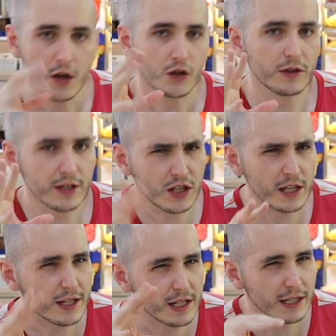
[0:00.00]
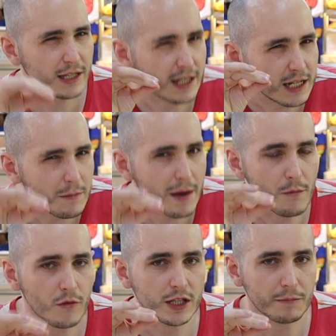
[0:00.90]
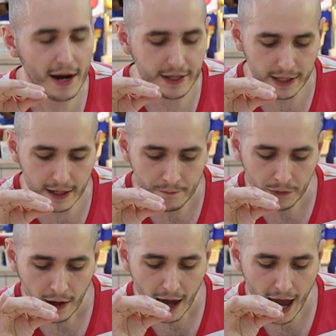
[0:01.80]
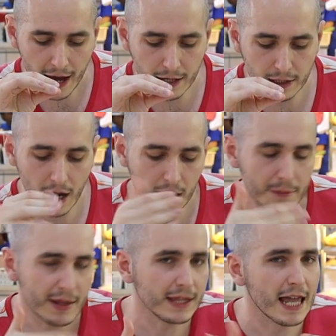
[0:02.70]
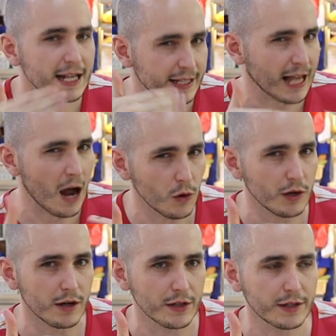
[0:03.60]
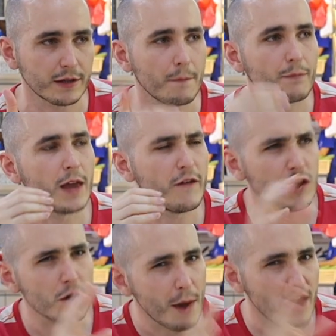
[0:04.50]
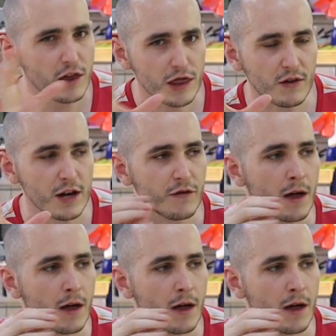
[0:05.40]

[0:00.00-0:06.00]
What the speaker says: So this chili is a little bit more spicy and a little bit less sourness. If you compare the three of